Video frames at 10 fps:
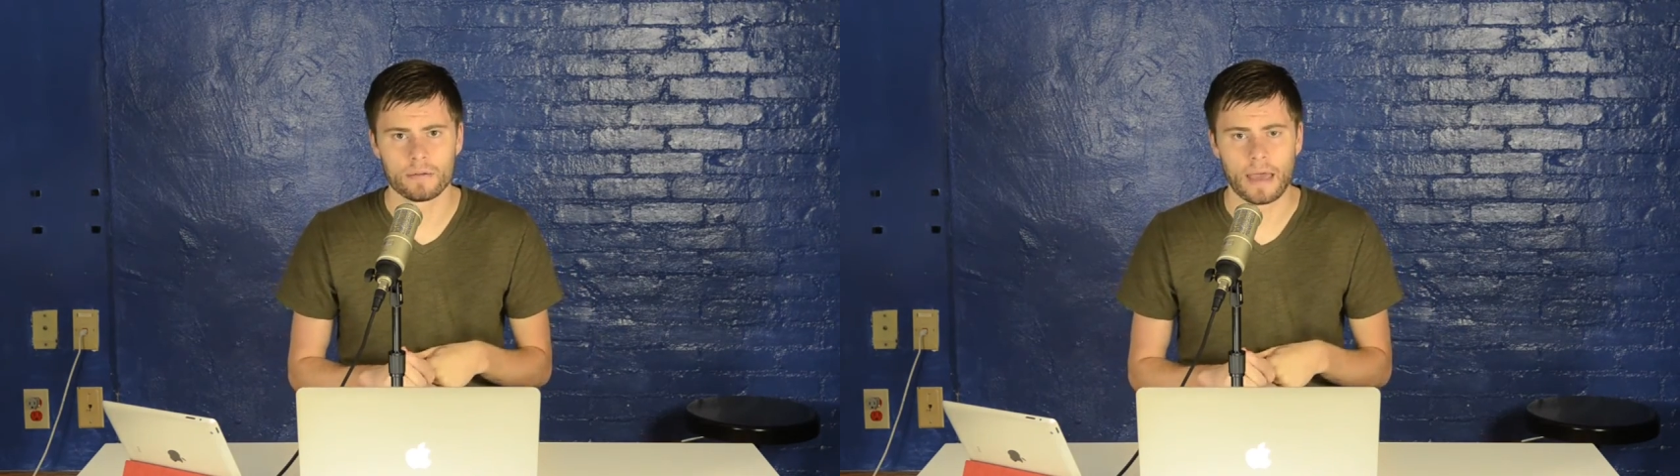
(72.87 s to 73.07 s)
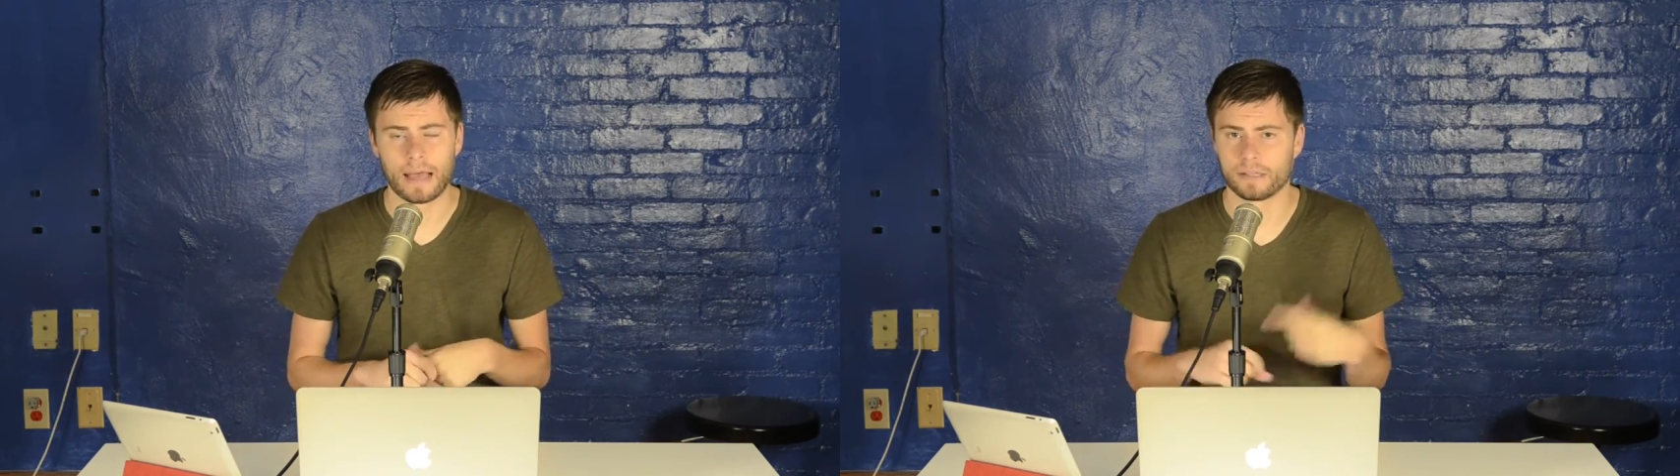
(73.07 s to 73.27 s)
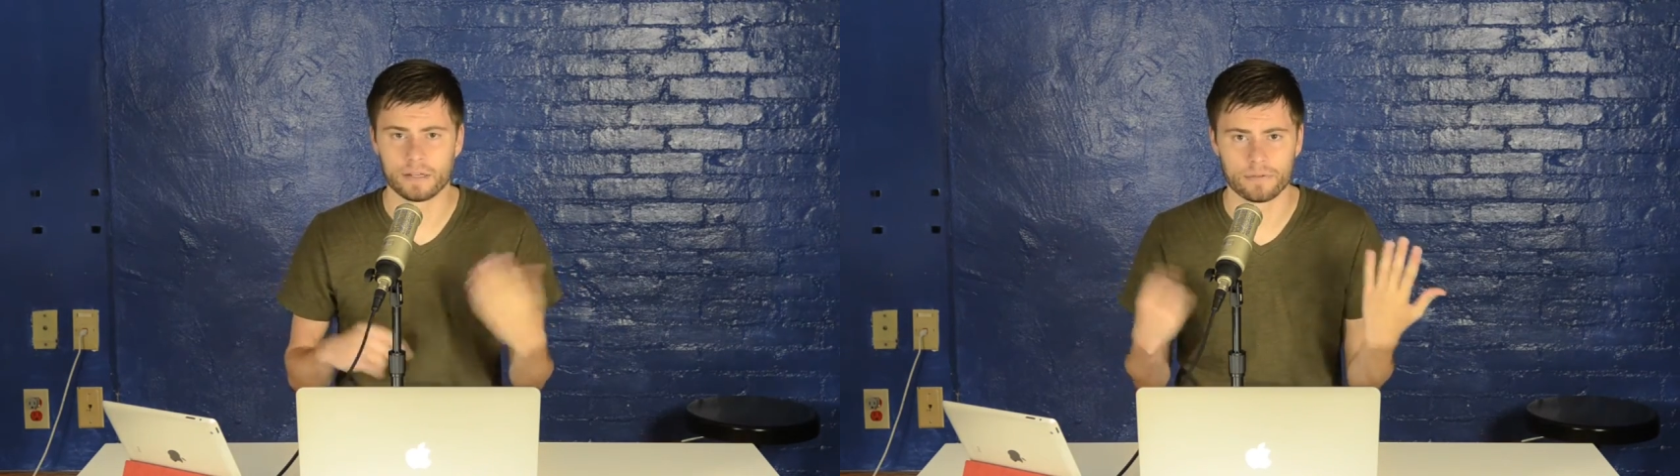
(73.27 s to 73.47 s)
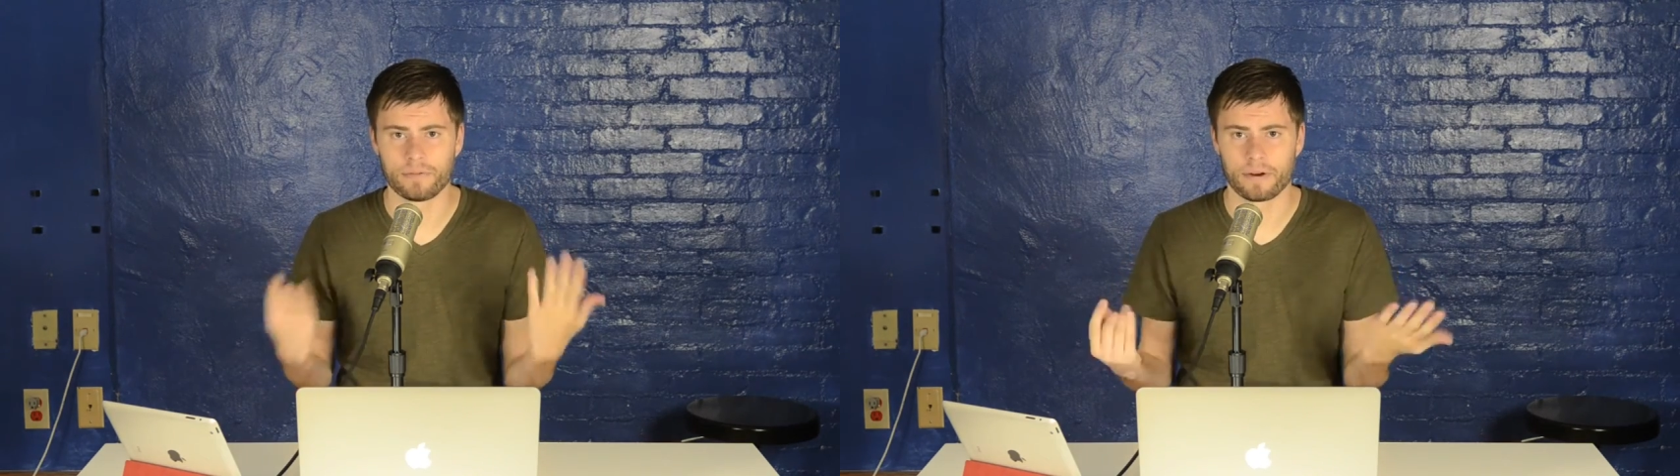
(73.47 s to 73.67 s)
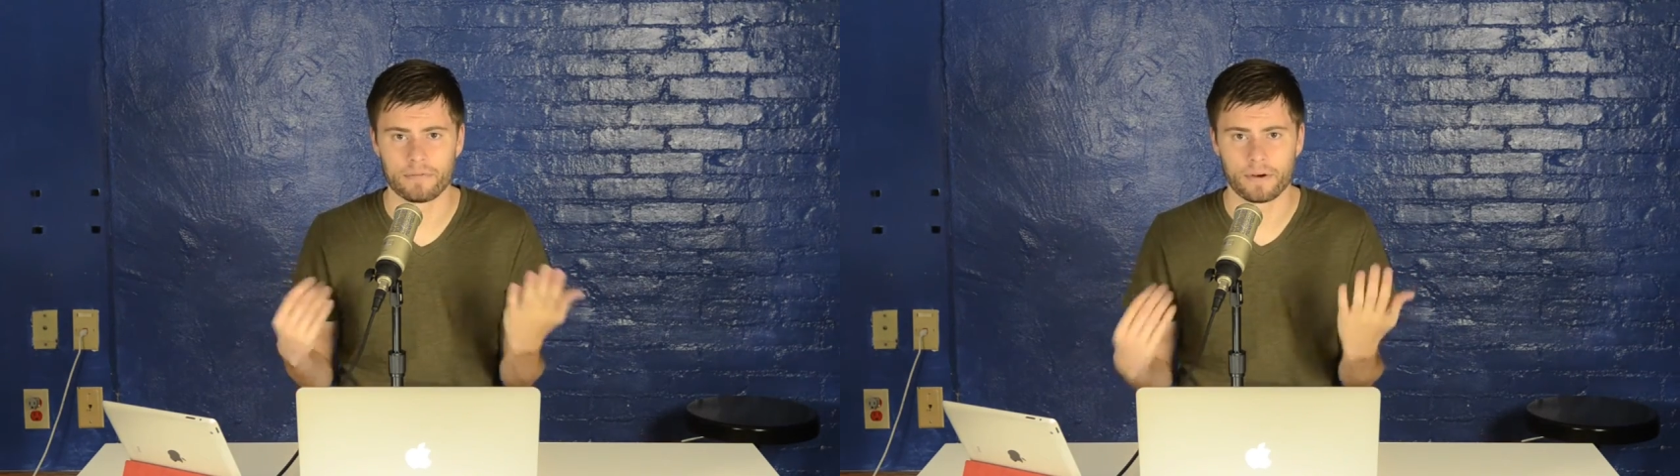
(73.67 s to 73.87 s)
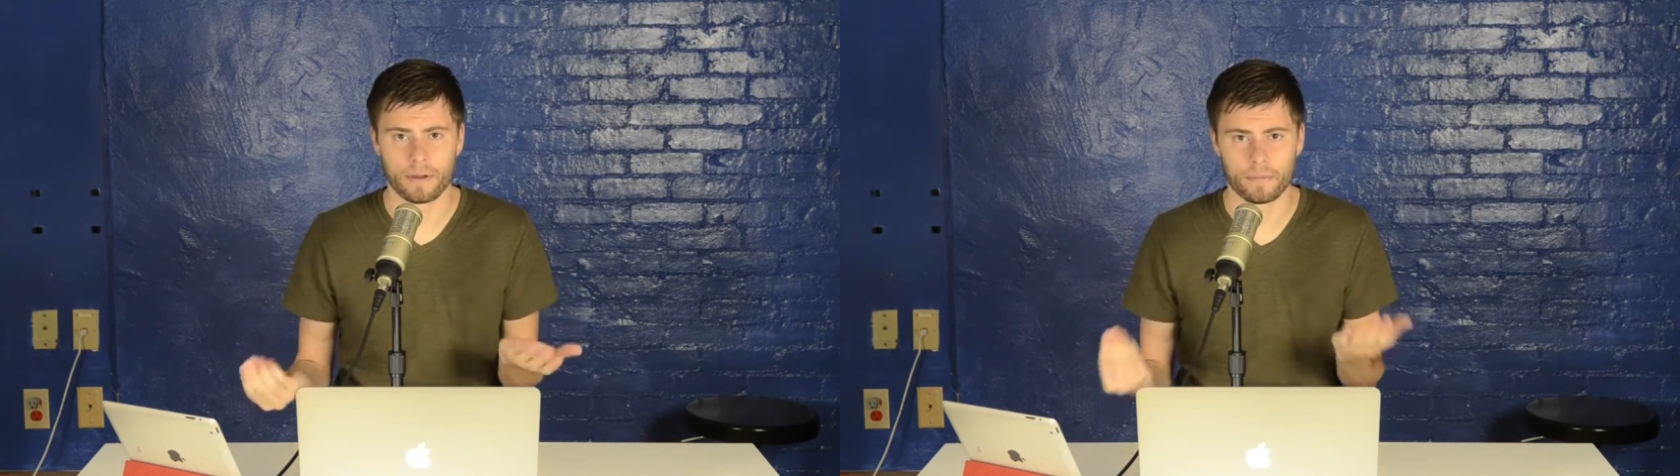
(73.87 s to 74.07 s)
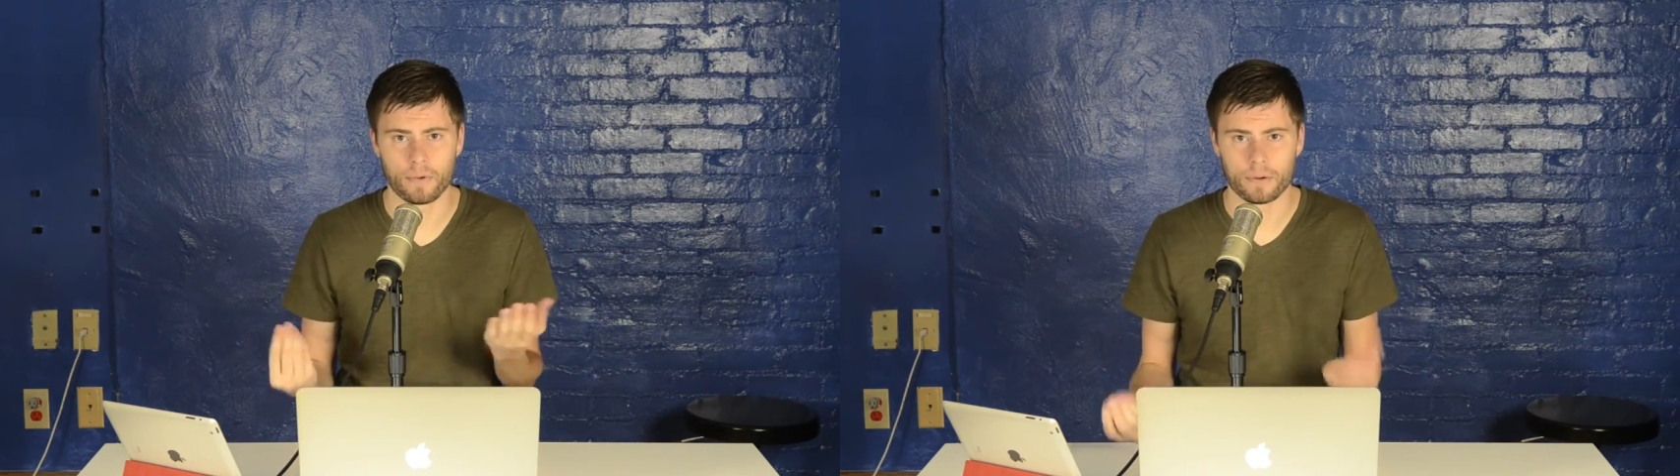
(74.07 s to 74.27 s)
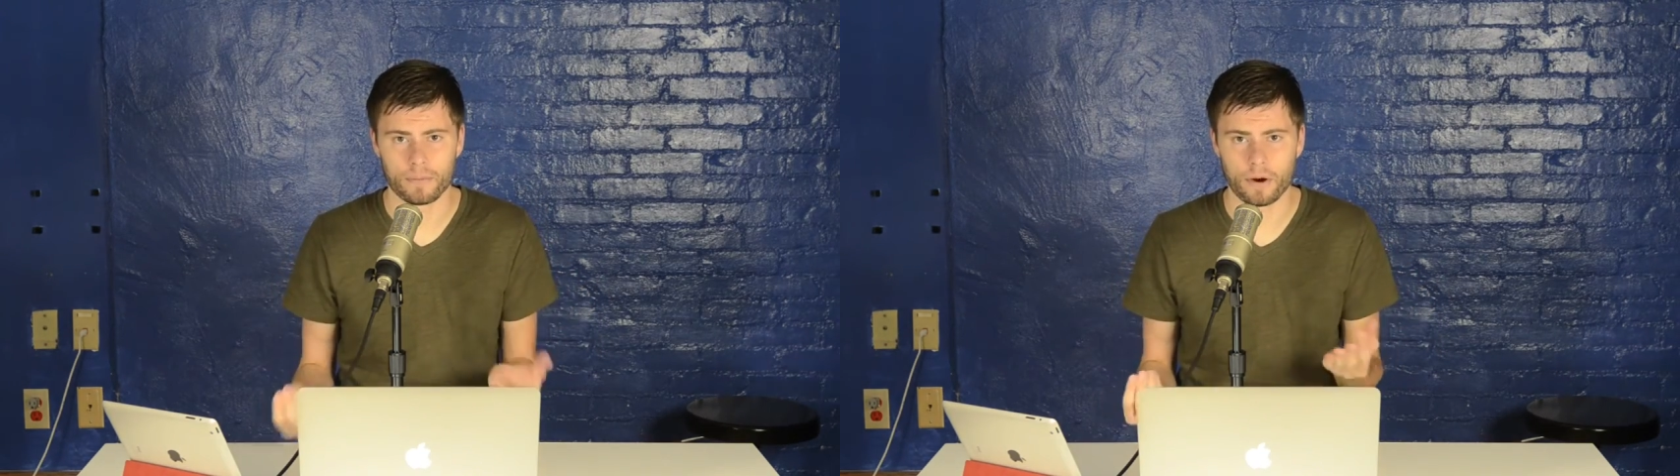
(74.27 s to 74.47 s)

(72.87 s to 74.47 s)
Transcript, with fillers: as it is a very, very important